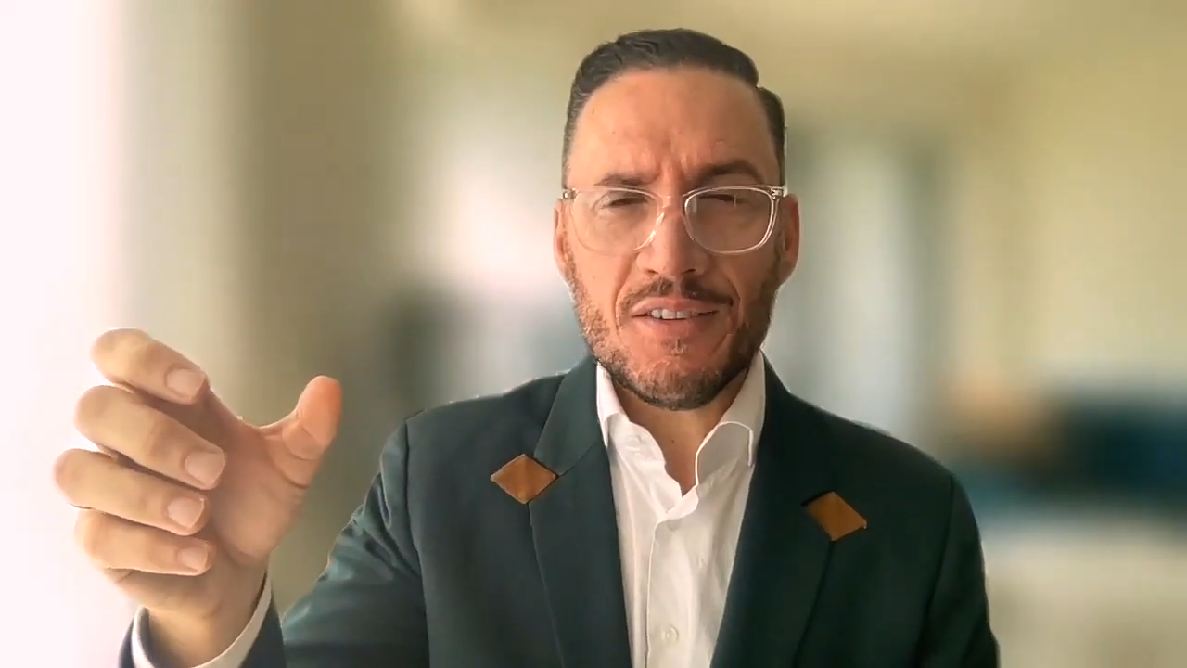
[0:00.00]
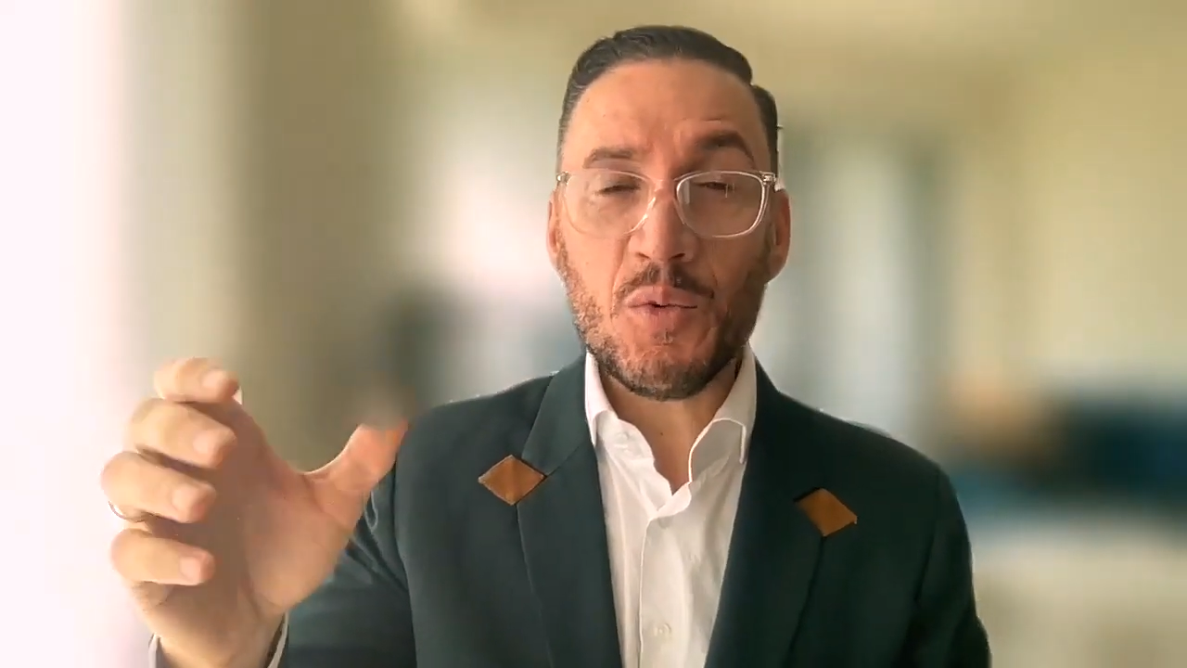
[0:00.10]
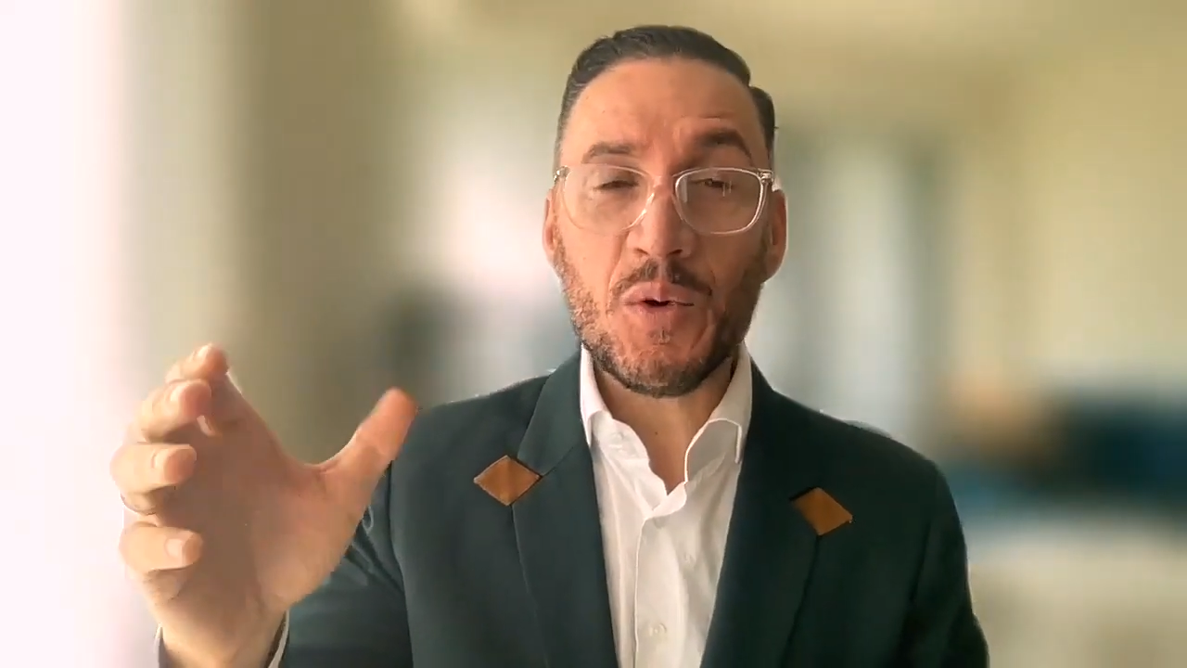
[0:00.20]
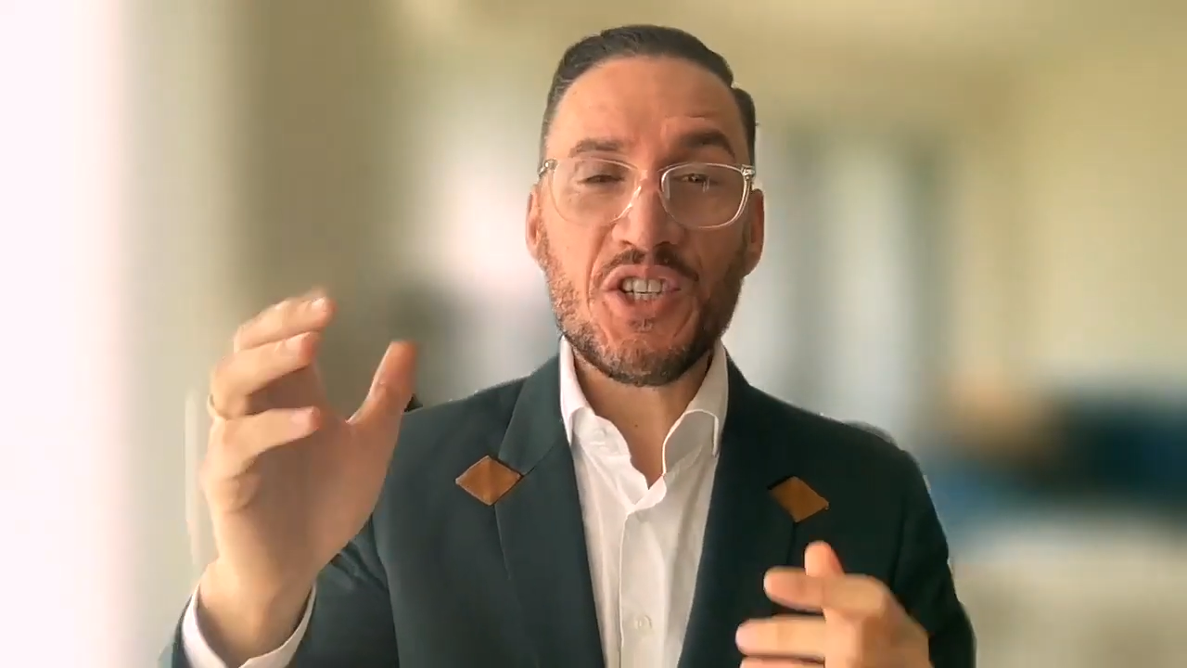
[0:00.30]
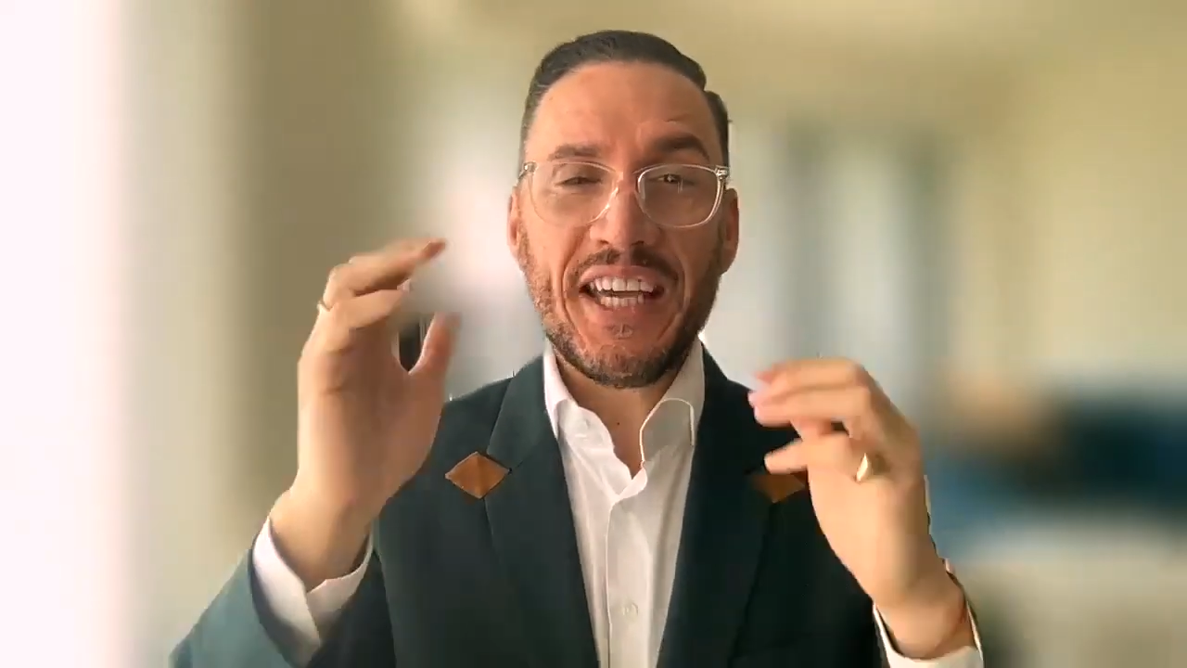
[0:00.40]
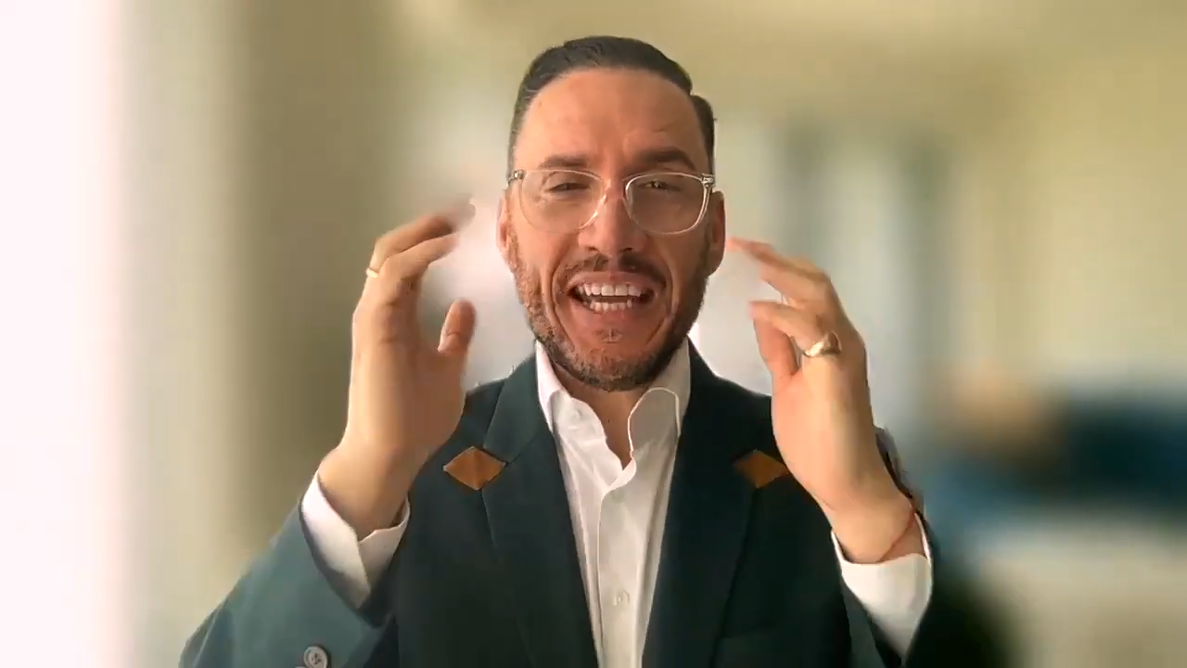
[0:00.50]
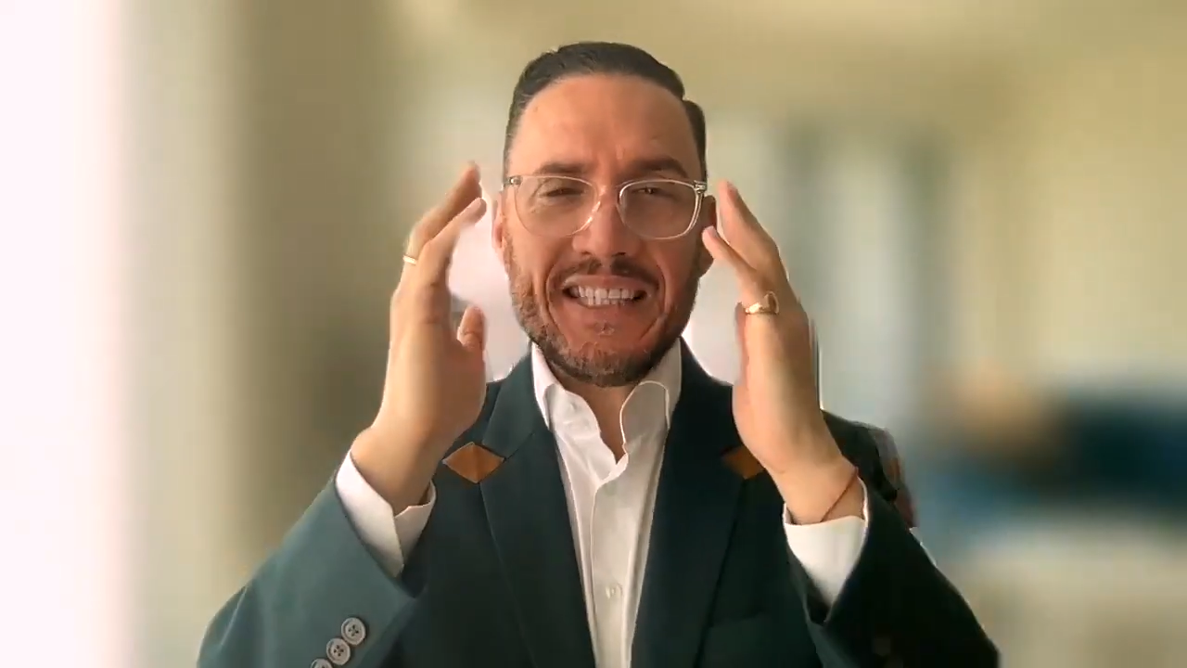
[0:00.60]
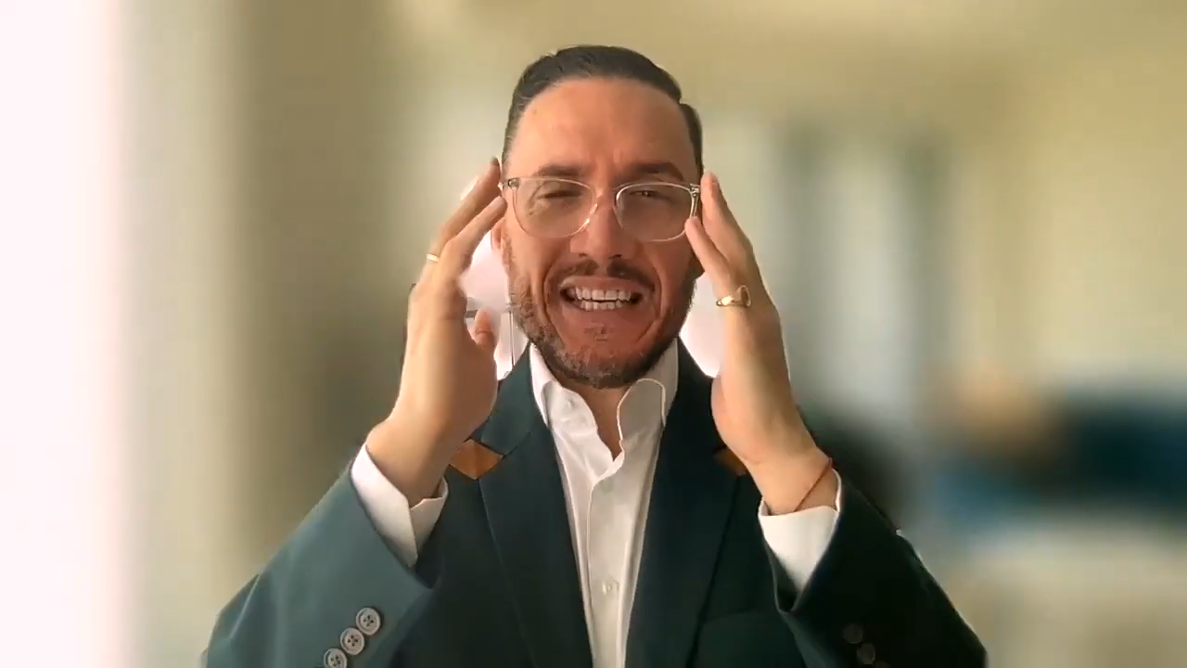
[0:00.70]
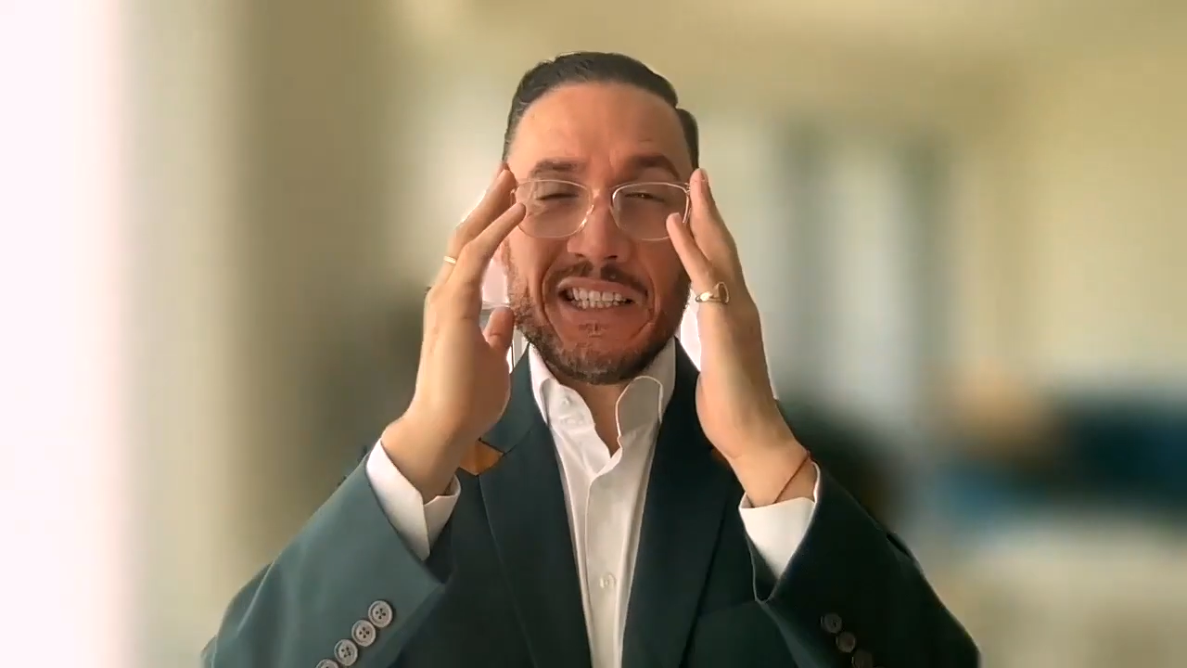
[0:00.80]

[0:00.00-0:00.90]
To which the kids